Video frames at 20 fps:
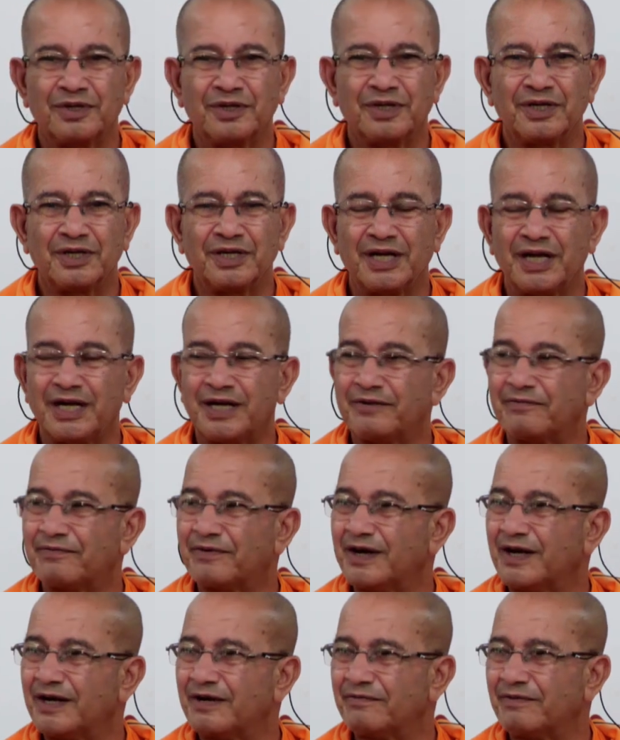in a
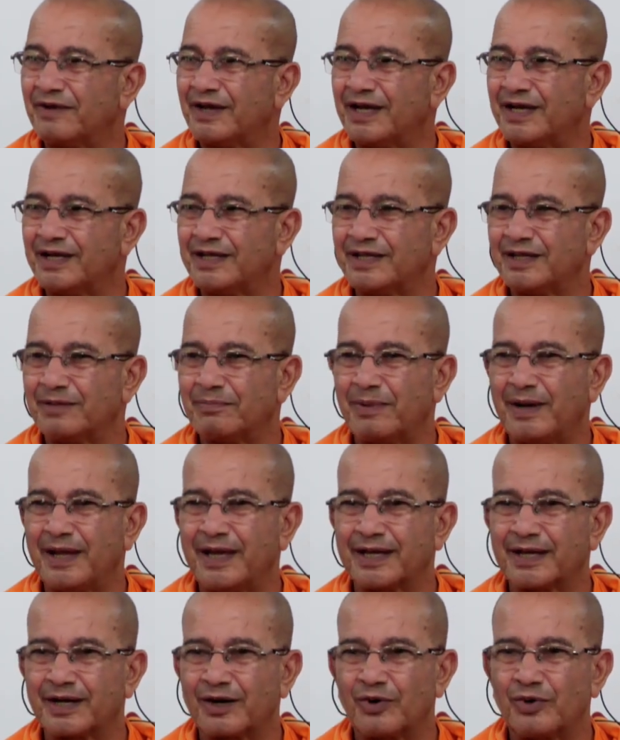different way in the
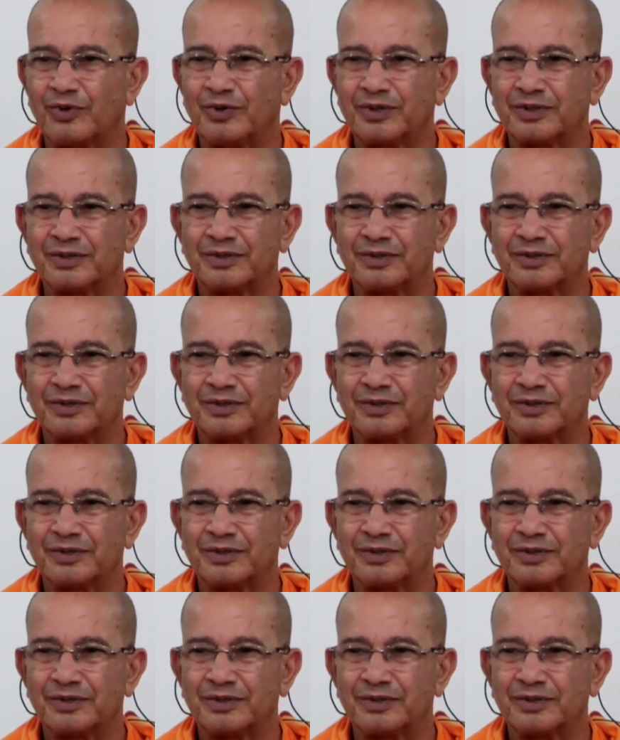playground.